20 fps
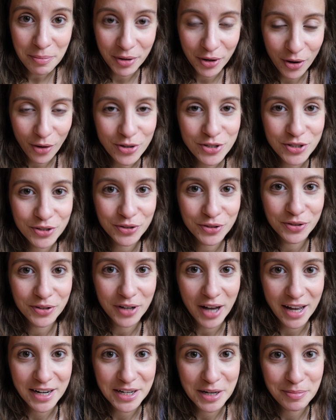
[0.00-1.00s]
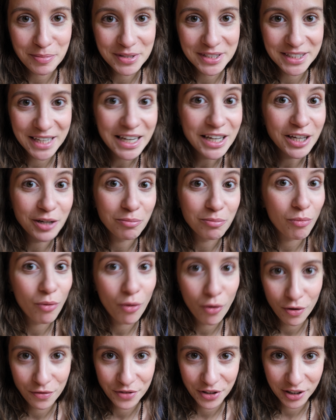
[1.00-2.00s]
but you also end up seeing
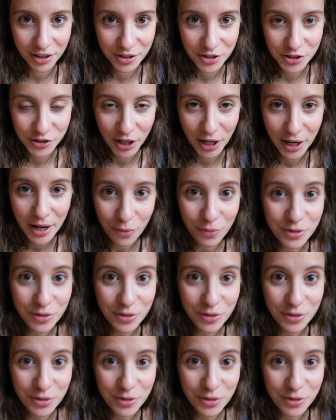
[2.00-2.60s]
more of the country,